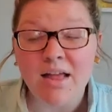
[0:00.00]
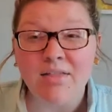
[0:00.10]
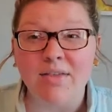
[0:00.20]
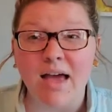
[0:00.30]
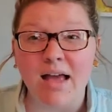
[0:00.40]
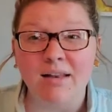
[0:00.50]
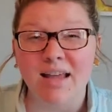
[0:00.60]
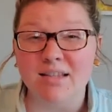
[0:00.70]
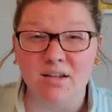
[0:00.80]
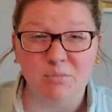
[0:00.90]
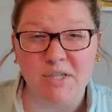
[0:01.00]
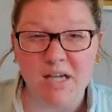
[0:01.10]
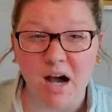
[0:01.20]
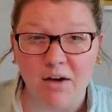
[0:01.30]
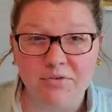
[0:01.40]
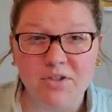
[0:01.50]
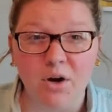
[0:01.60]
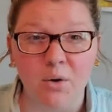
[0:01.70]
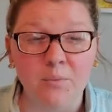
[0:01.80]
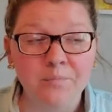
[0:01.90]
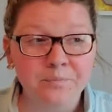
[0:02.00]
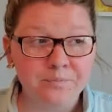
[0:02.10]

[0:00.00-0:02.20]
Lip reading: then that's going to be tough. So